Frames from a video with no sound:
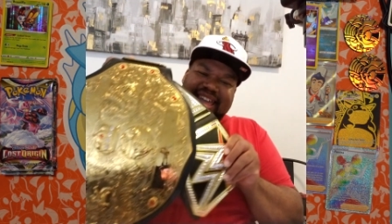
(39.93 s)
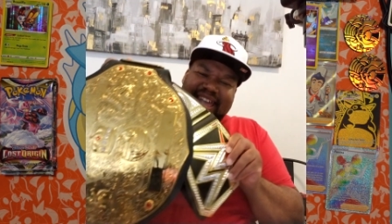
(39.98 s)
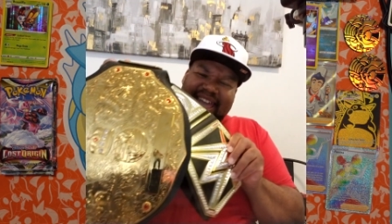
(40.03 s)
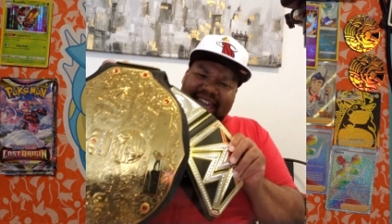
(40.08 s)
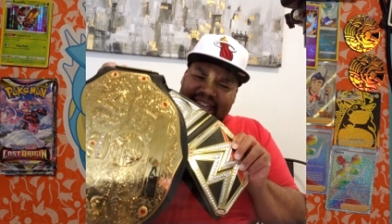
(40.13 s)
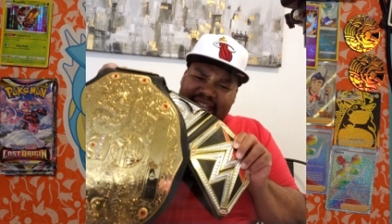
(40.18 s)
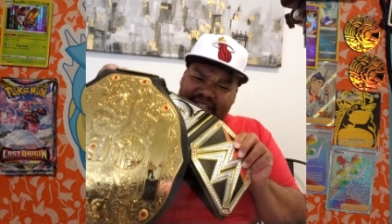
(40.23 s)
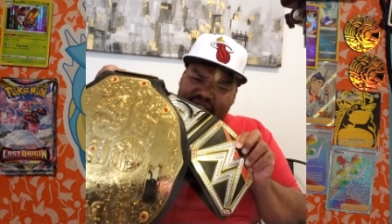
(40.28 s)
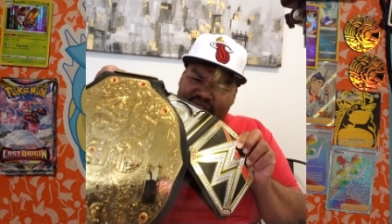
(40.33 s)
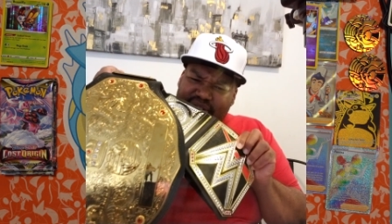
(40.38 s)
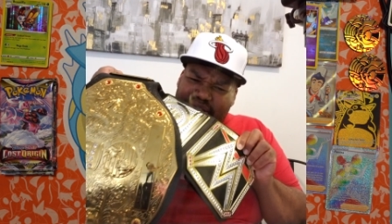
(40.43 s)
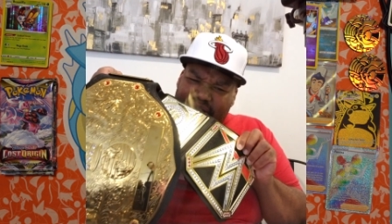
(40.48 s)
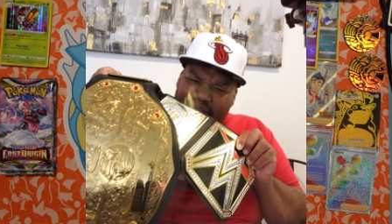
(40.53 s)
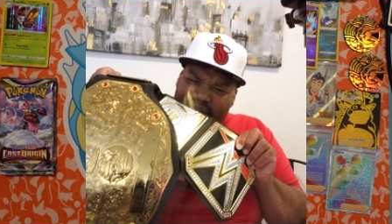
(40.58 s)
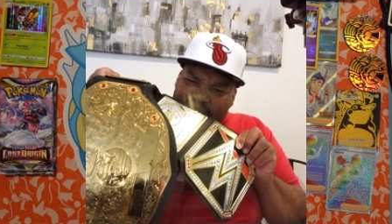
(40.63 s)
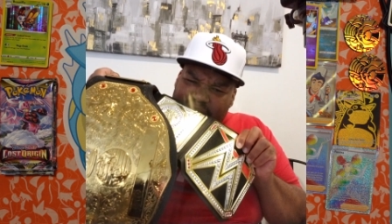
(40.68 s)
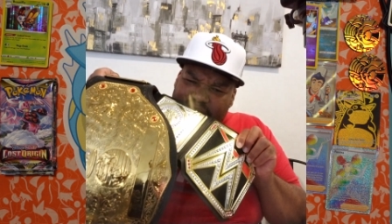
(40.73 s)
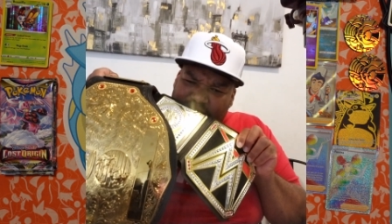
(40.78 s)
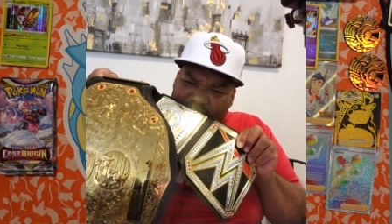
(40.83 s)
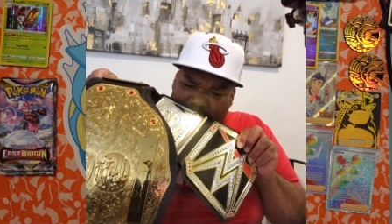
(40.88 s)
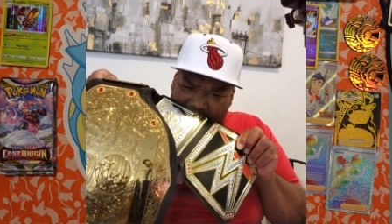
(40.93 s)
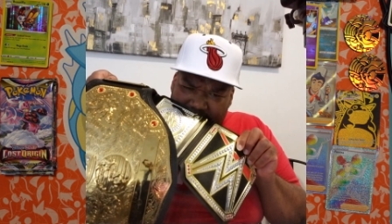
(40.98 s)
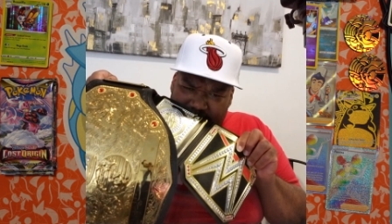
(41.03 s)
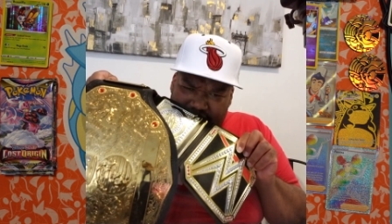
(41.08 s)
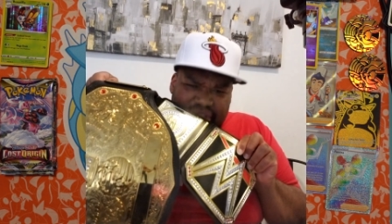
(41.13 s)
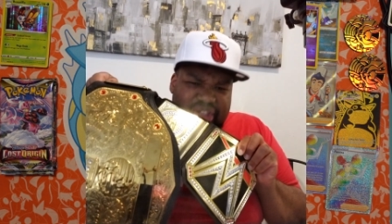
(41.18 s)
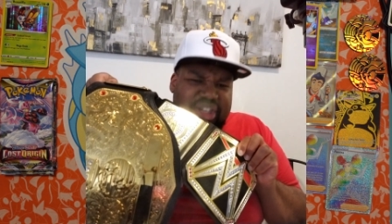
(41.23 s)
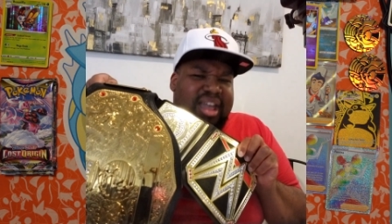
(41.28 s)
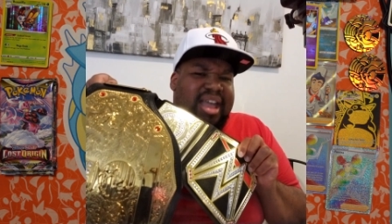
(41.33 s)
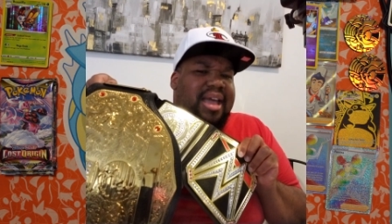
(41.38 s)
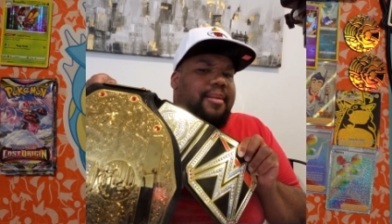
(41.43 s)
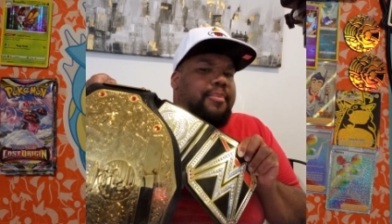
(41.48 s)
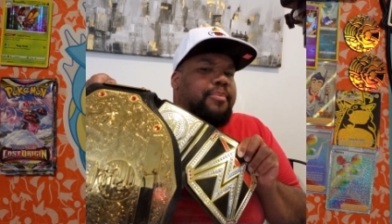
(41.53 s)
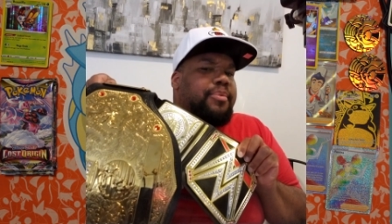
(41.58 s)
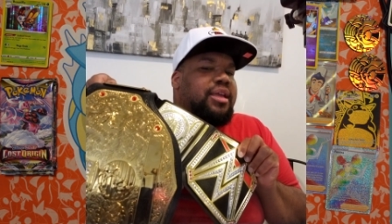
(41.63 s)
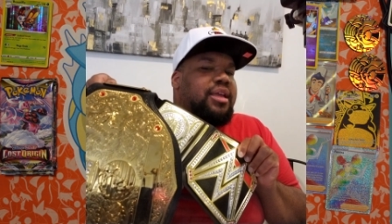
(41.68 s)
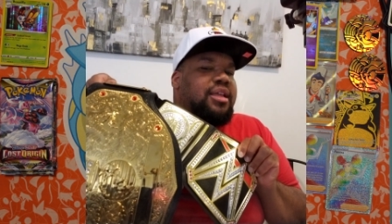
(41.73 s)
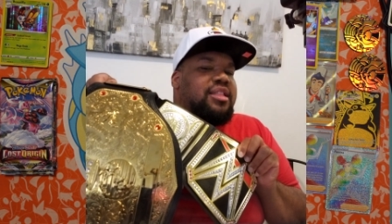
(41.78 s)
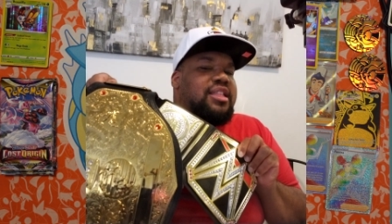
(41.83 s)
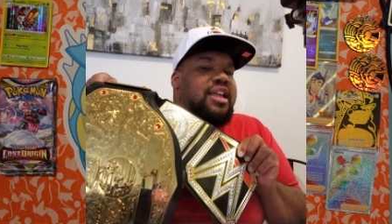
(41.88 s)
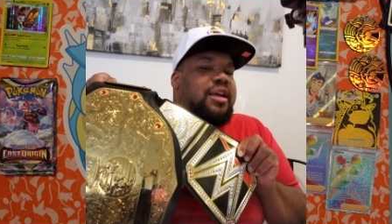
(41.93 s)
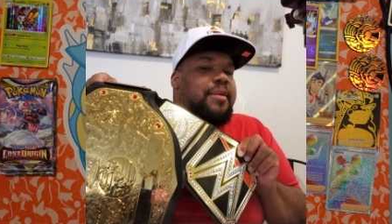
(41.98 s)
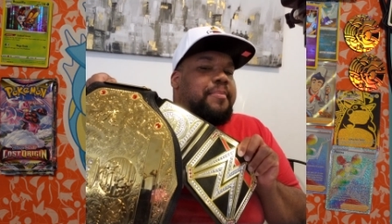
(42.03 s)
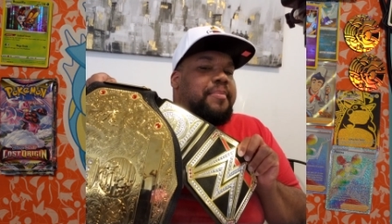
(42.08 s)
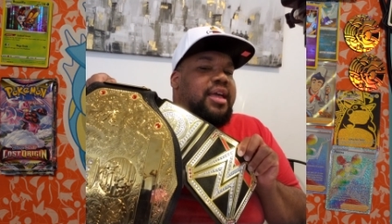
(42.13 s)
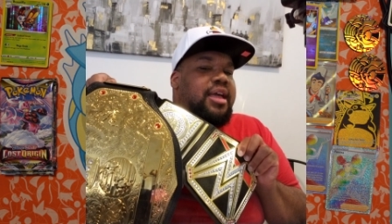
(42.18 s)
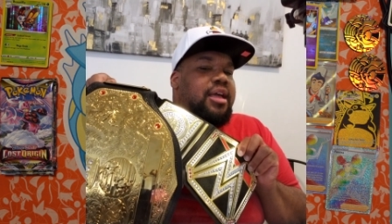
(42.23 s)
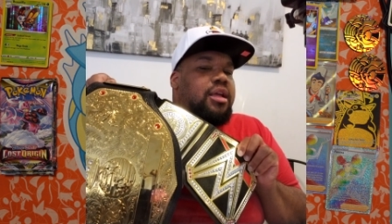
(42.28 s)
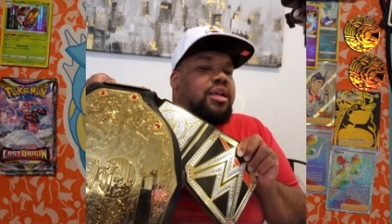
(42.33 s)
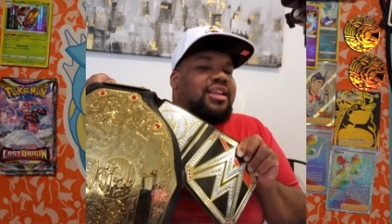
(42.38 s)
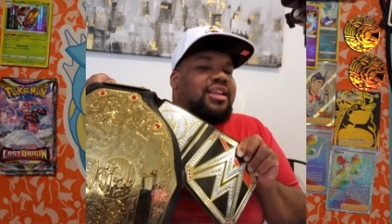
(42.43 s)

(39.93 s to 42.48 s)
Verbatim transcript: and YouTube Shorts champion. Take a pic.